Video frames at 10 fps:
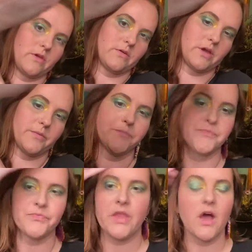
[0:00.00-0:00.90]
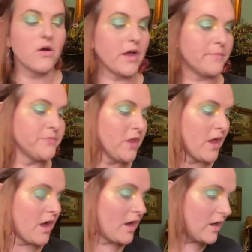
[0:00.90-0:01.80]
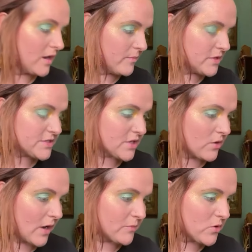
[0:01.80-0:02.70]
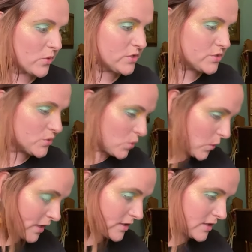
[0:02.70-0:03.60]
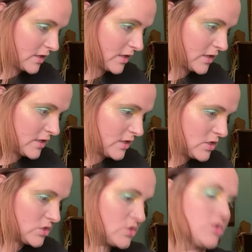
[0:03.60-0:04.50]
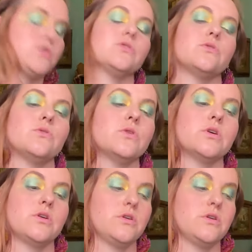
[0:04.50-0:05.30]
here we go. Okay, so I'm going to quickly do,